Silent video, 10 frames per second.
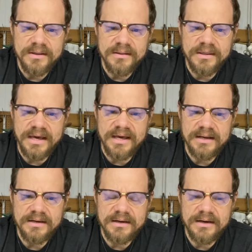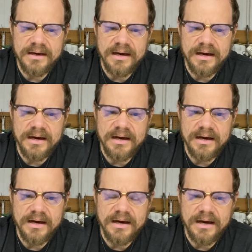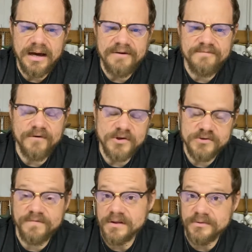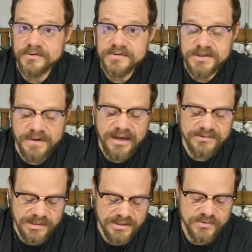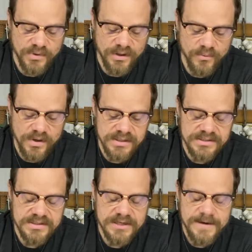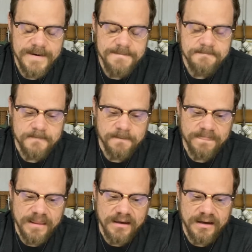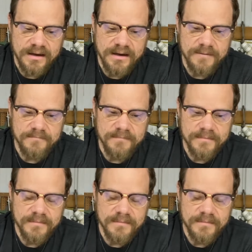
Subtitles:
that I also found through some counseling as well was um,